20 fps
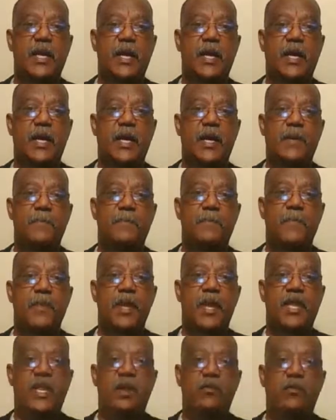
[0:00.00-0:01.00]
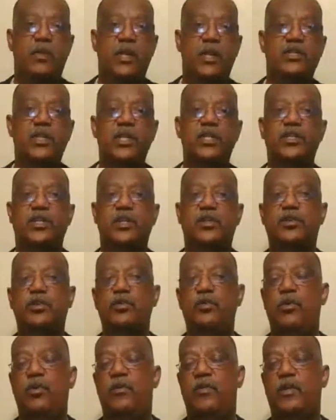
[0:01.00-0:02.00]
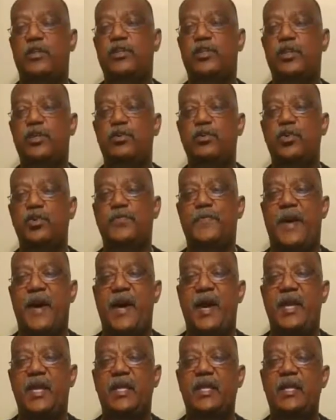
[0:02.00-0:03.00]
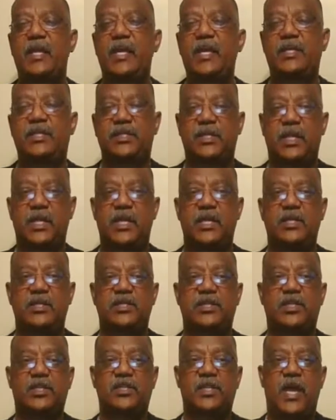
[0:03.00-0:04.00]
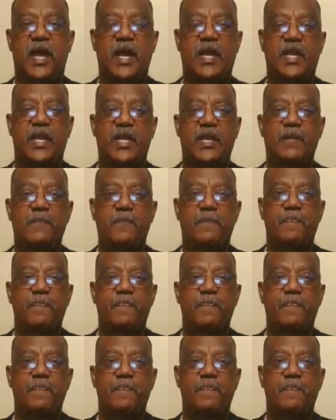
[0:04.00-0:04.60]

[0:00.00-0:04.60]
And that religion is a tool that's used by elites in society,